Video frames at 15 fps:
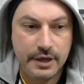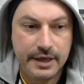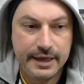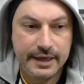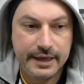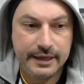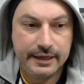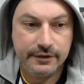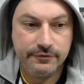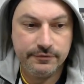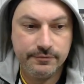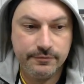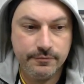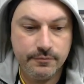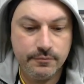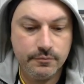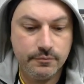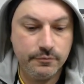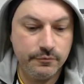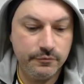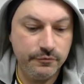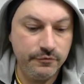a
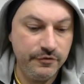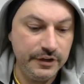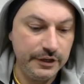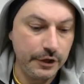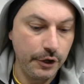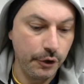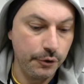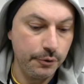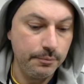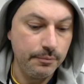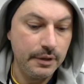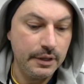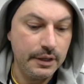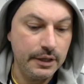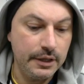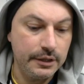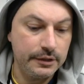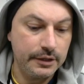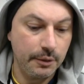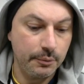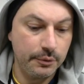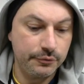video
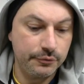that we've